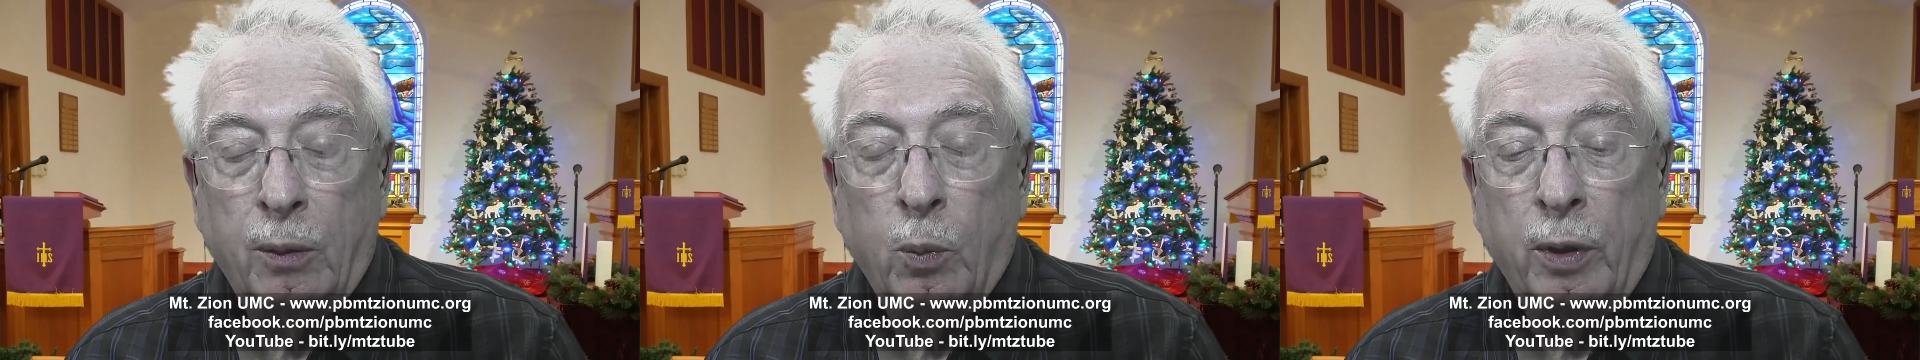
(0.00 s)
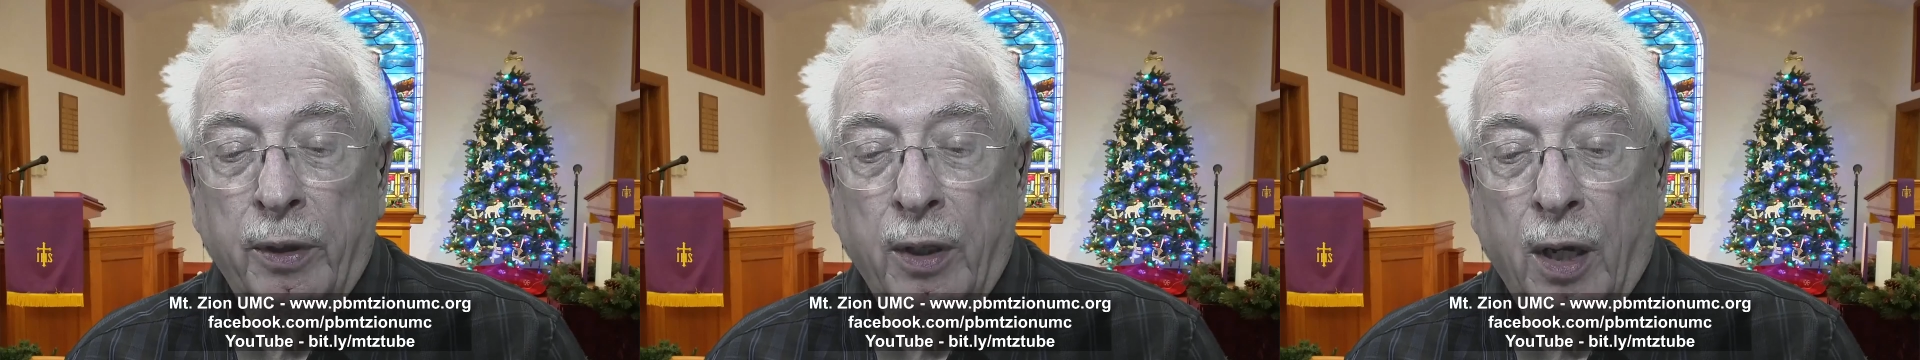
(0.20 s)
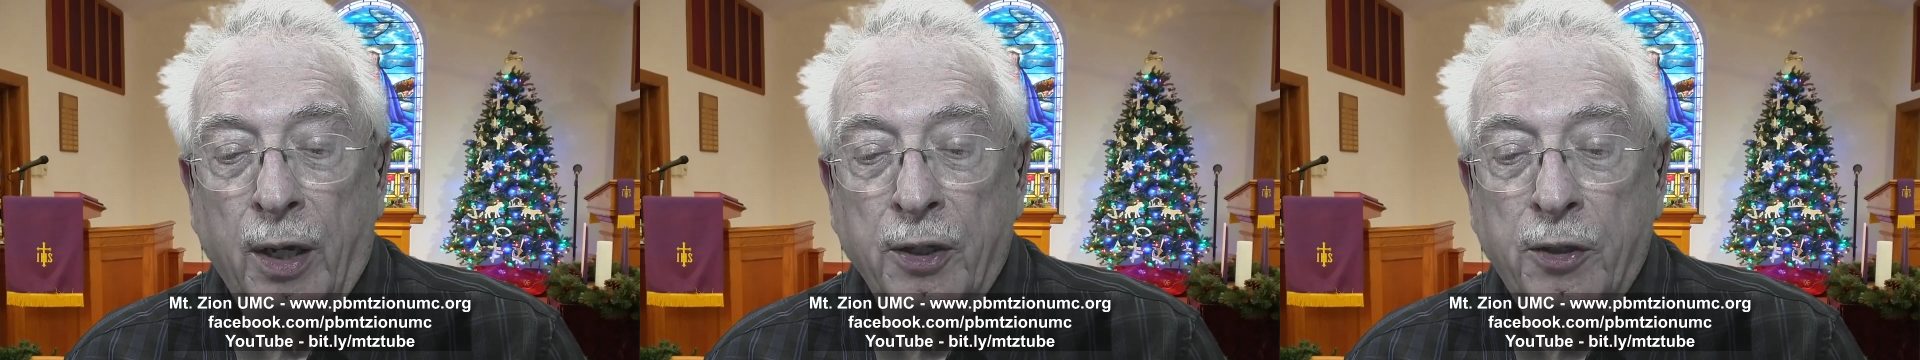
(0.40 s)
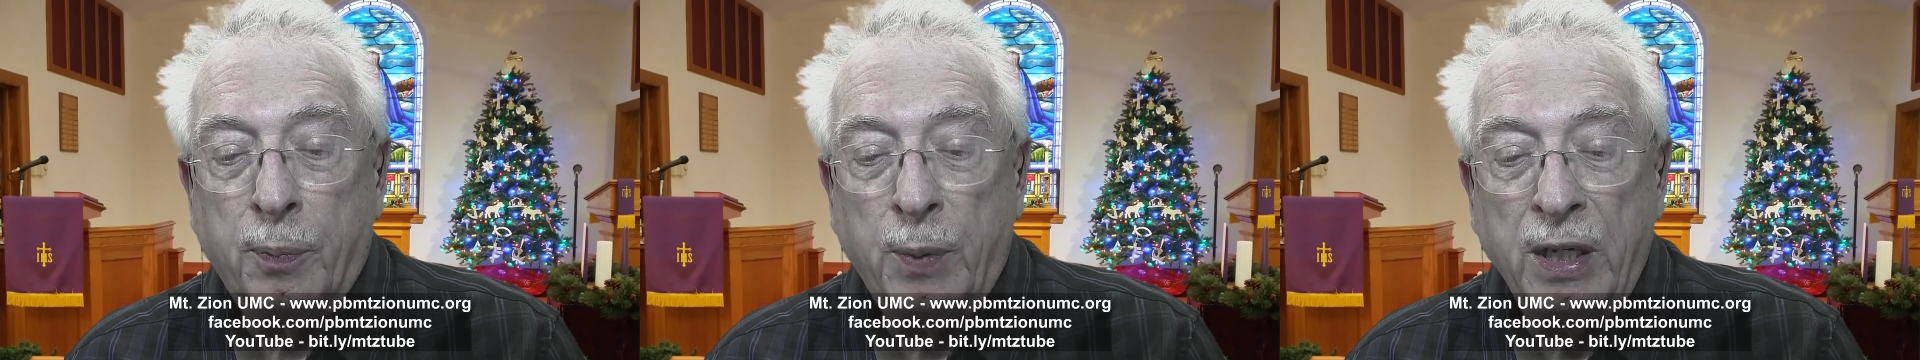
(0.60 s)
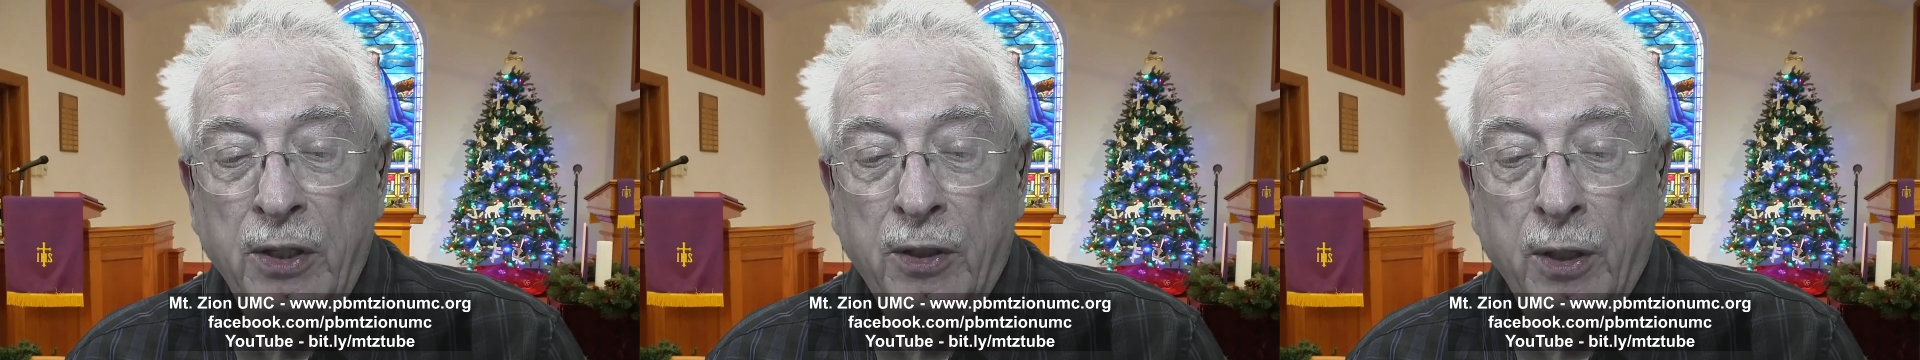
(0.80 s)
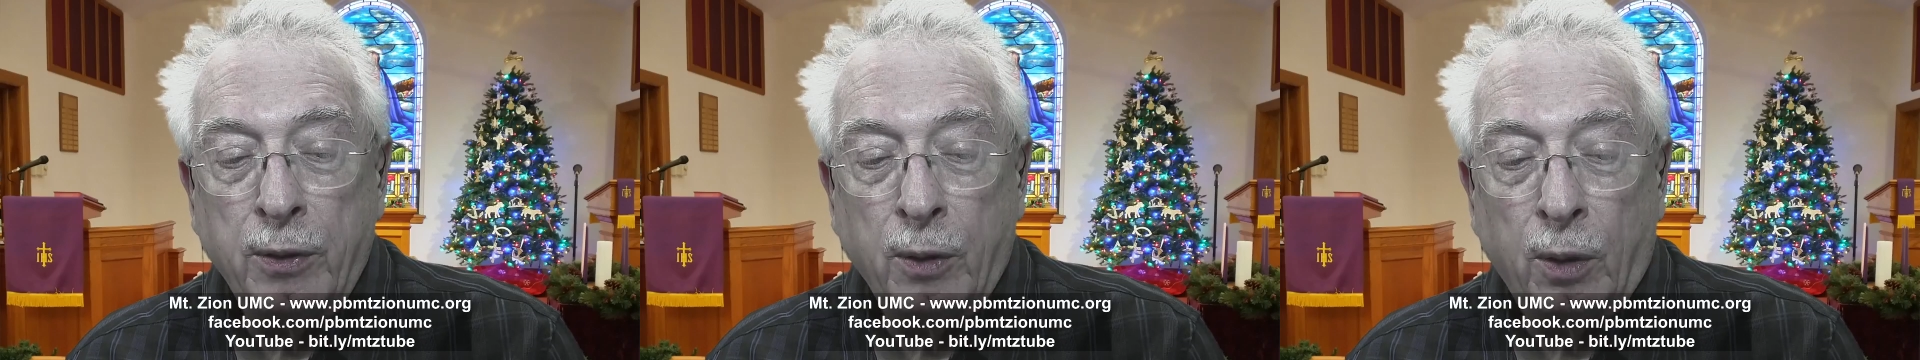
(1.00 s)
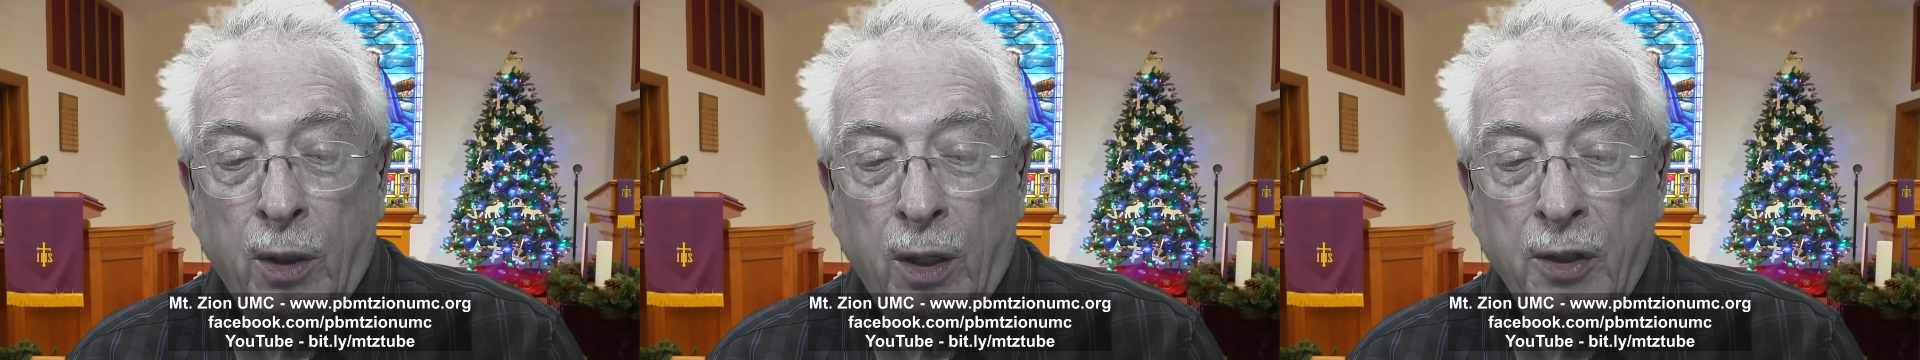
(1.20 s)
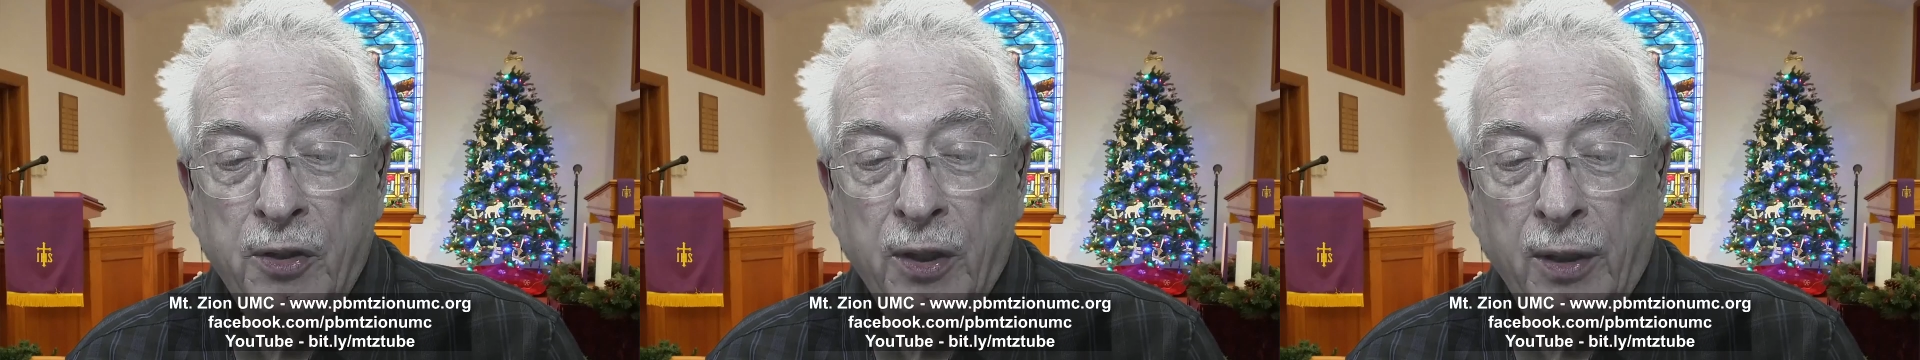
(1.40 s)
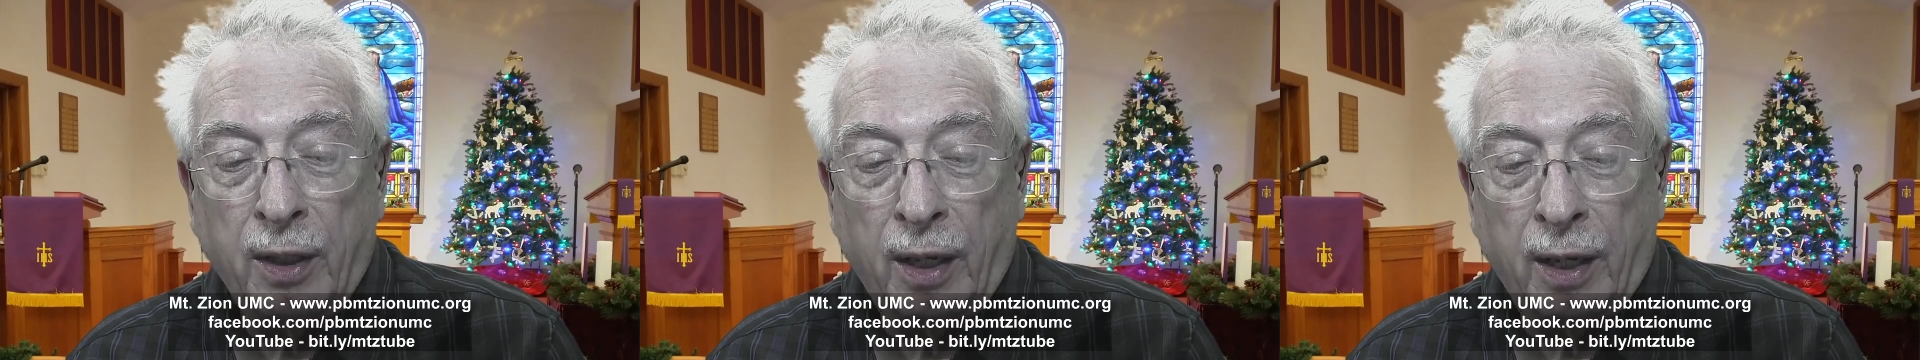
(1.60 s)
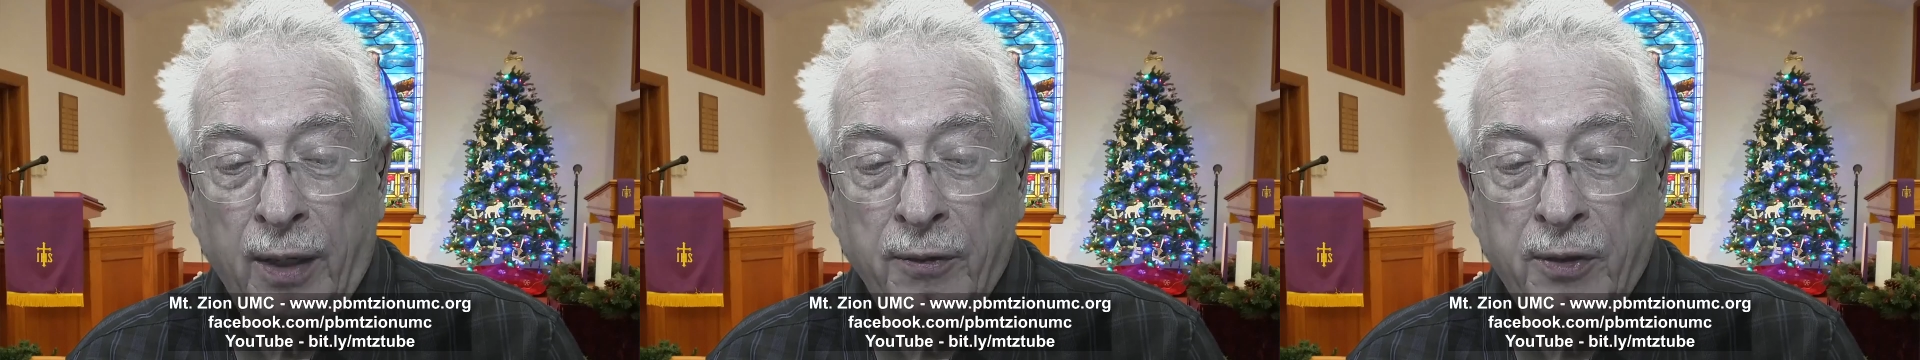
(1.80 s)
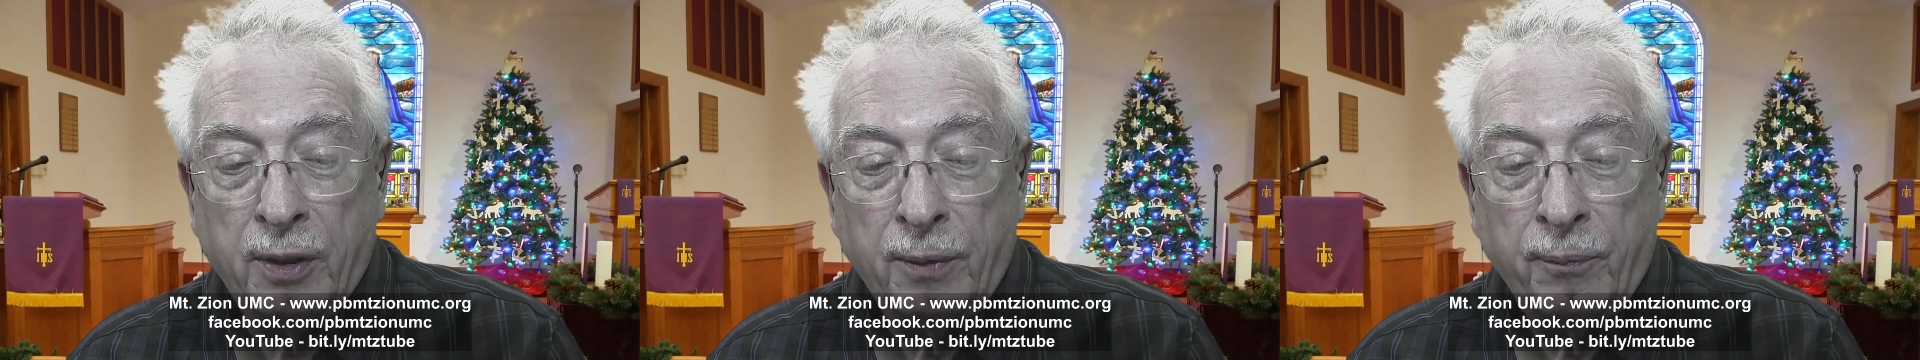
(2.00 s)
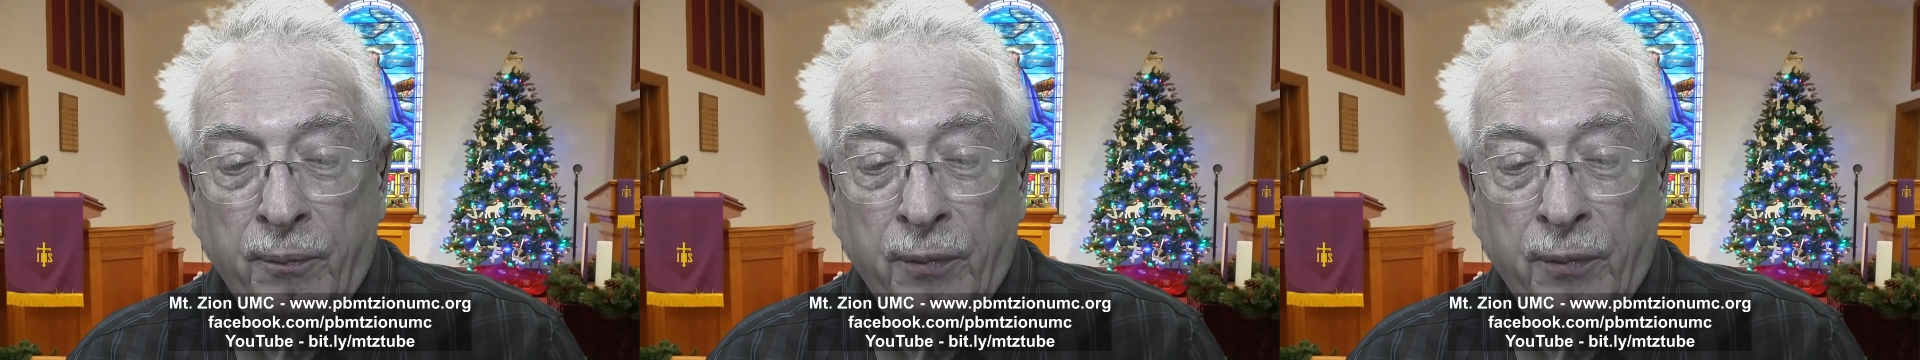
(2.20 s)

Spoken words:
With God's peace in your hearts and lives,